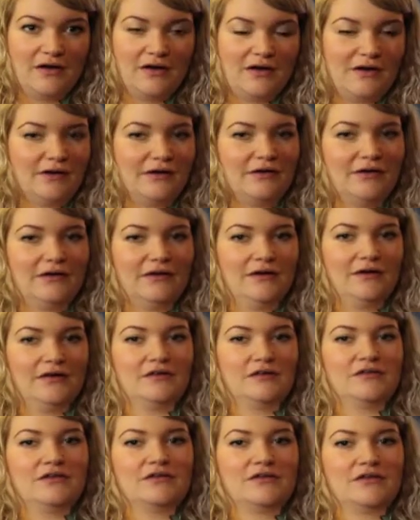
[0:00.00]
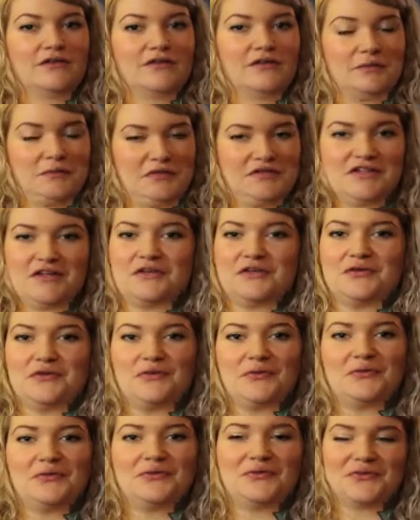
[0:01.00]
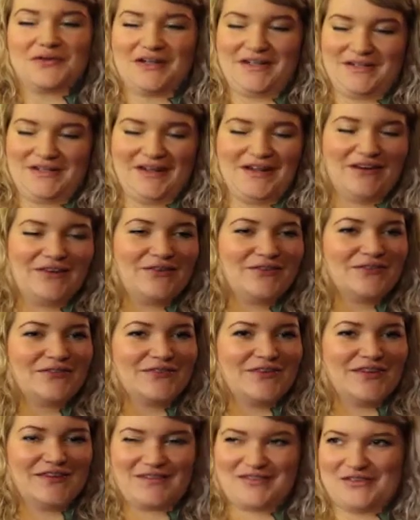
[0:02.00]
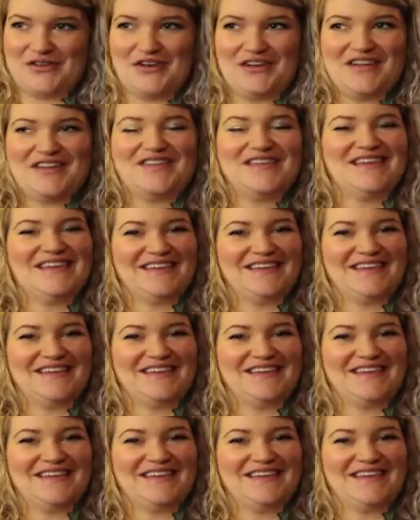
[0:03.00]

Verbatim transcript: And let me tell you right now, that is not easy.